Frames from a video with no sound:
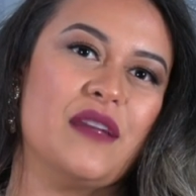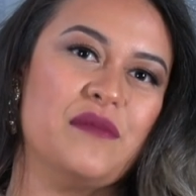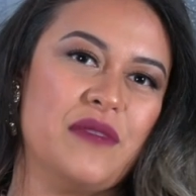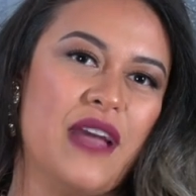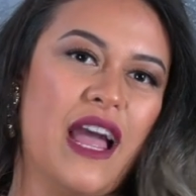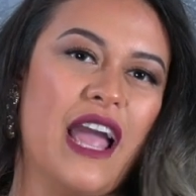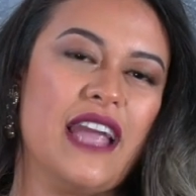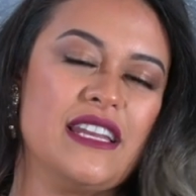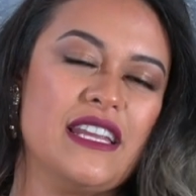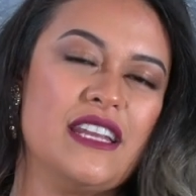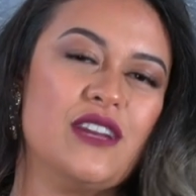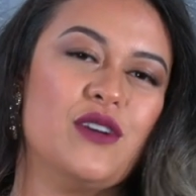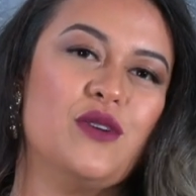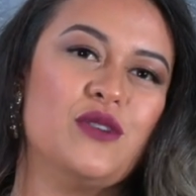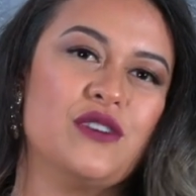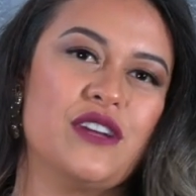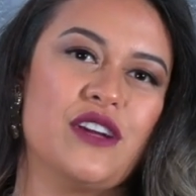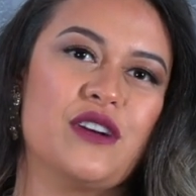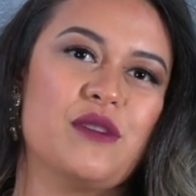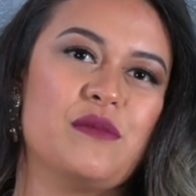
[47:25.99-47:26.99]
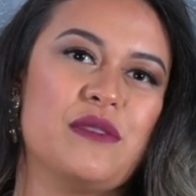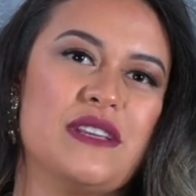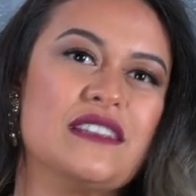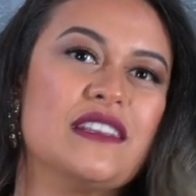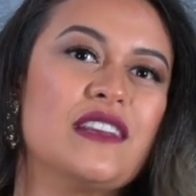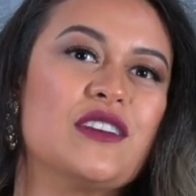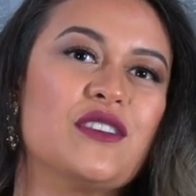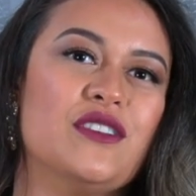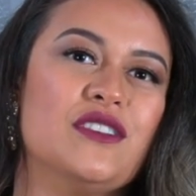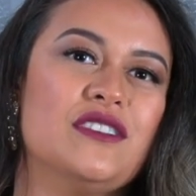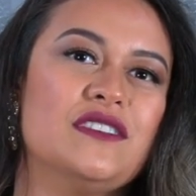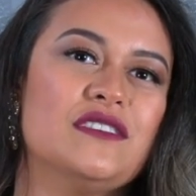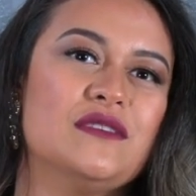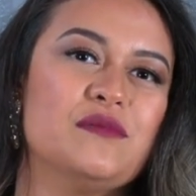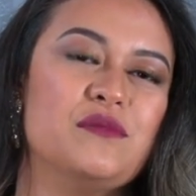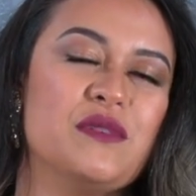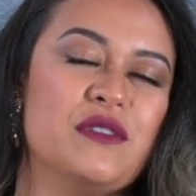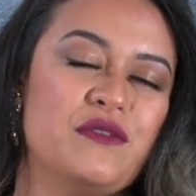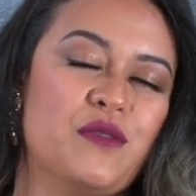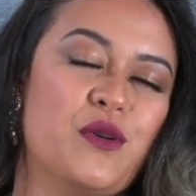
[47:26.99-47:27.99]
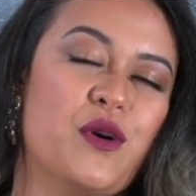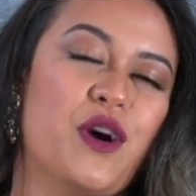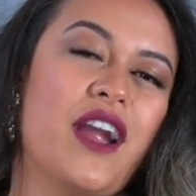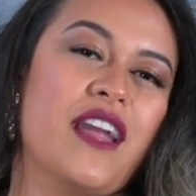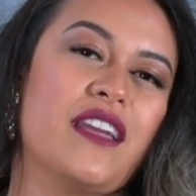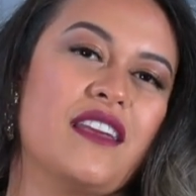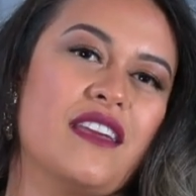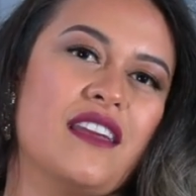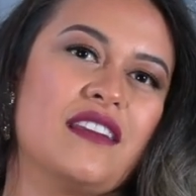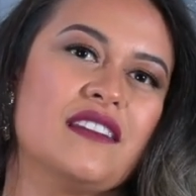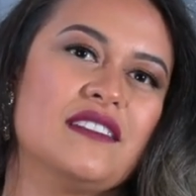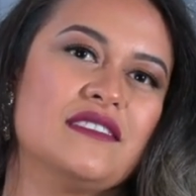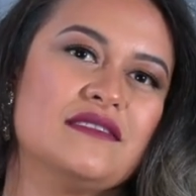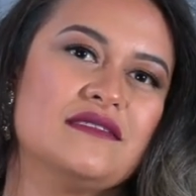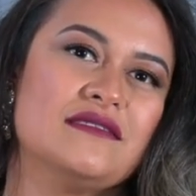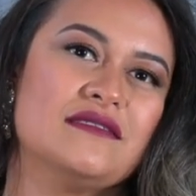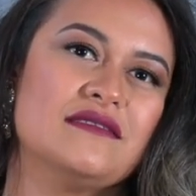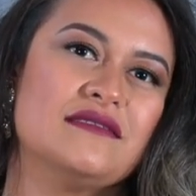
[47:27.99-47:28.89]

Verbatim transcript: and I need a whole year to be single before I can.